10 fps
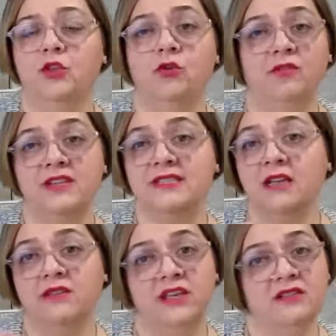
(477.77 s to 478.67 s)
U
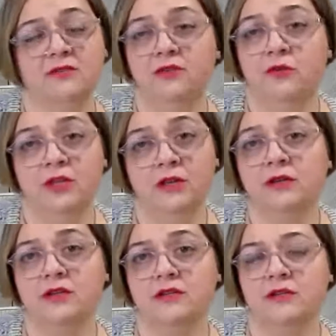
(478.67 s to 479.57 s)
visa takes a few
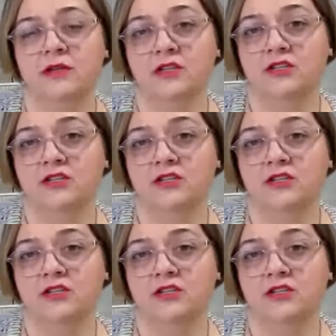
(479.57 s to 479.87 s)
years.